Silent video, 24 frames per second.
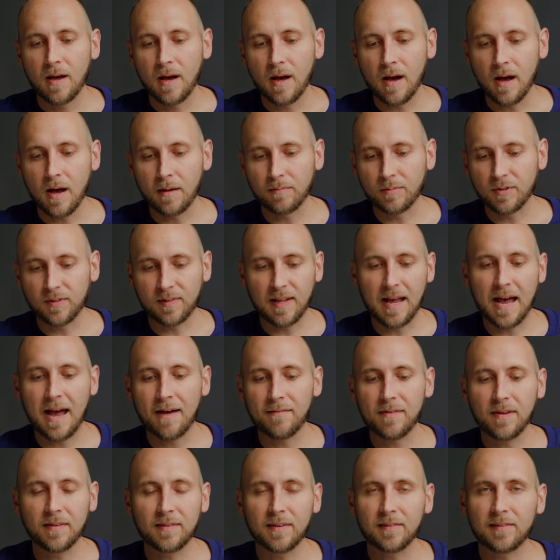Uh, just
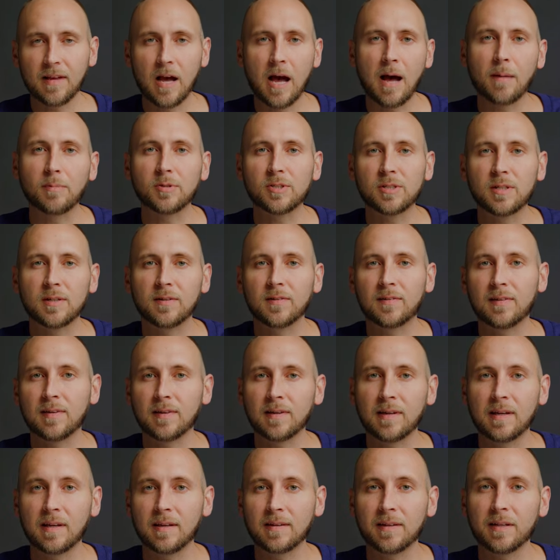having this option
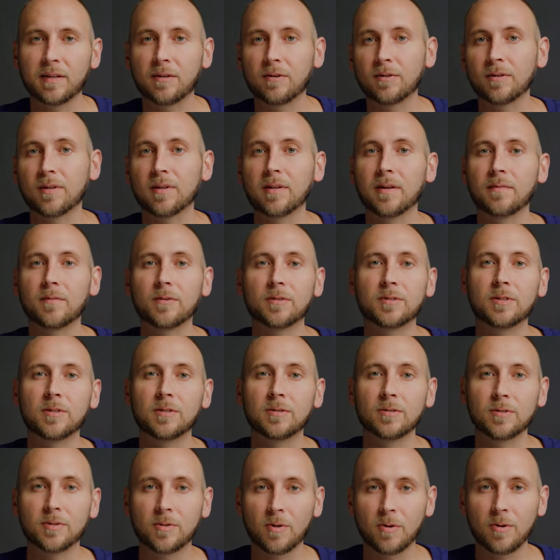to get liquor delivered to
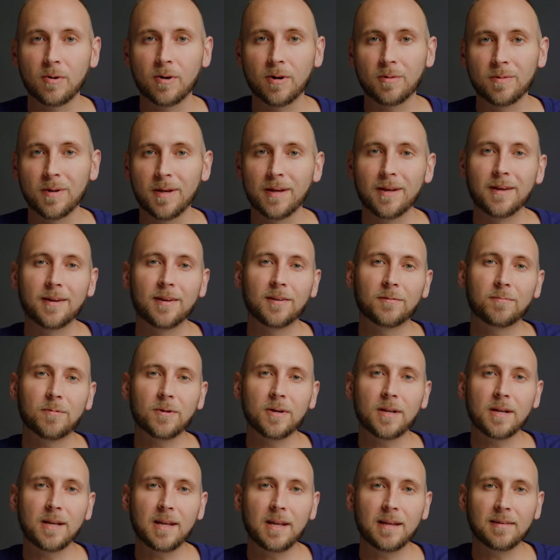your door is
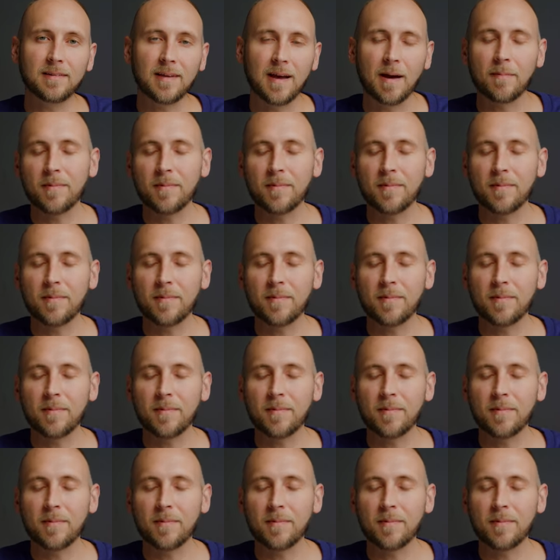pretty neat.